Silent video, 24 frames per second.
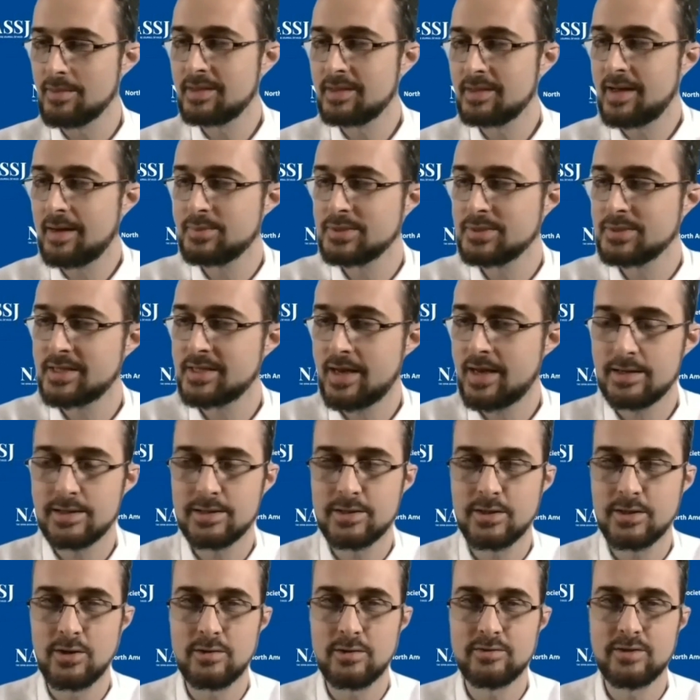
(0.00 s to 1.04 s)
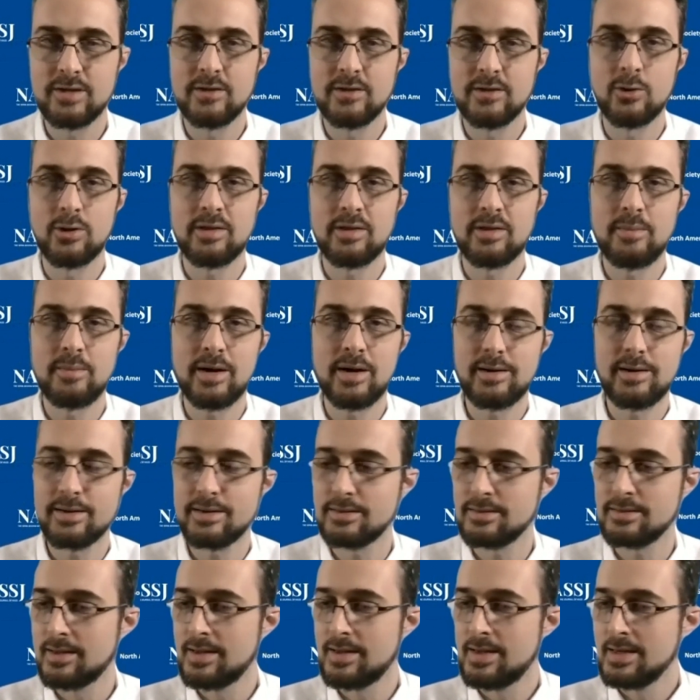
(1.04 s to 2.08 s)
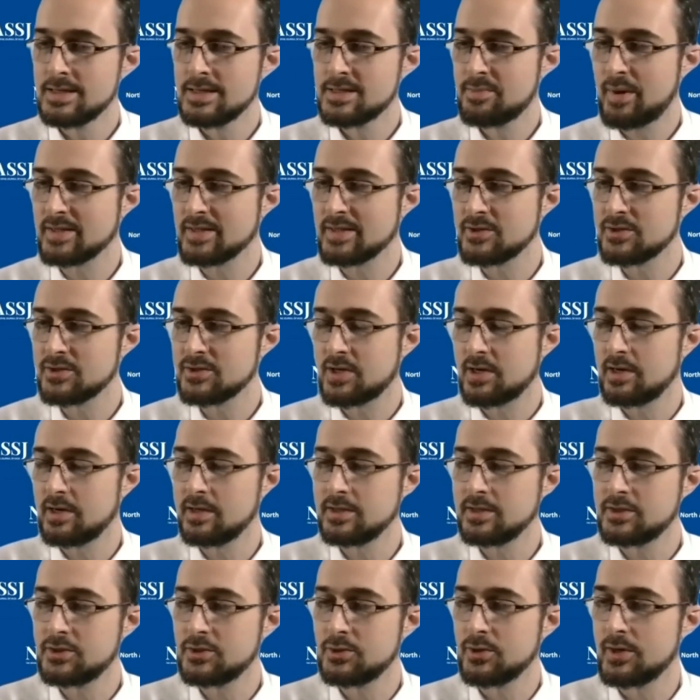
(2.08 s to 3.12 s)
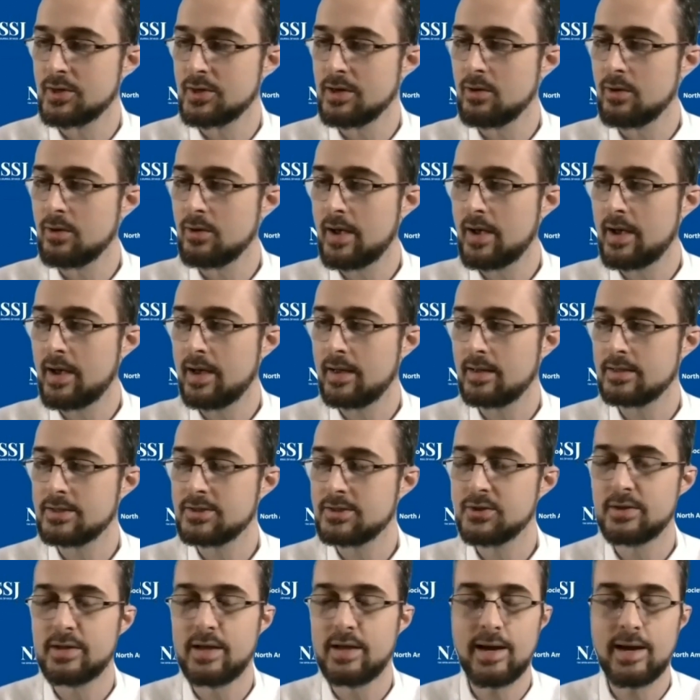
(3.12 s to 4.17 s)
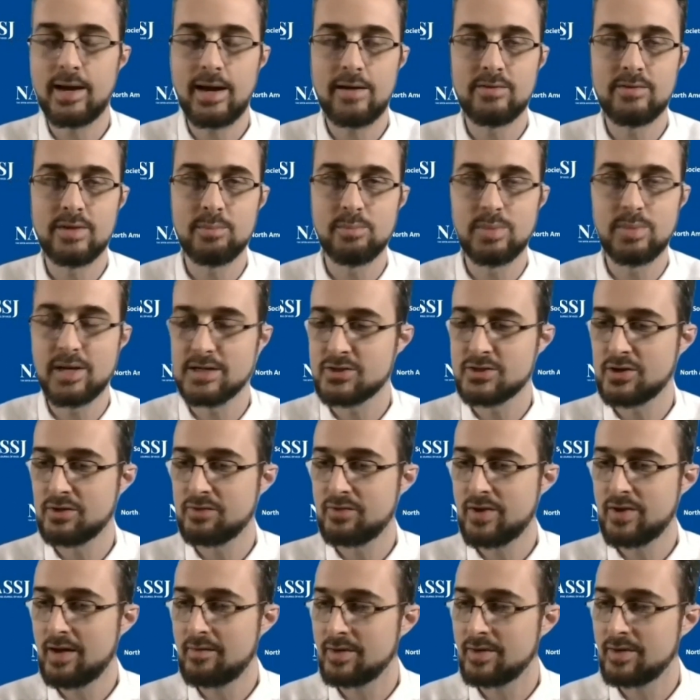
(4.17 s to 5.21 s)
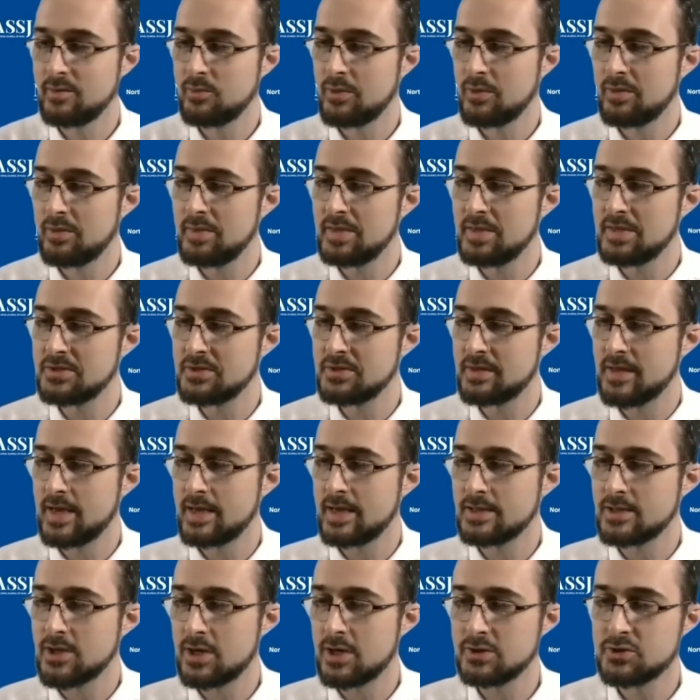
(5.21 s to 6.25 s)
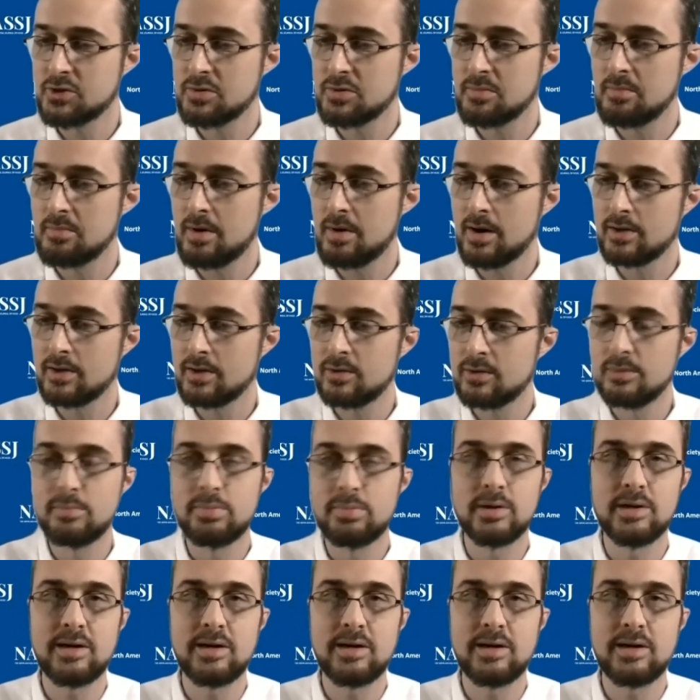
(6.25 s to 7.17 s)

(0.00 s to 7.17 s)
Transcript: I'm the deputy editor of the North American Spine Society Journal. And today I have the pleasure of having with me today Dr. Marco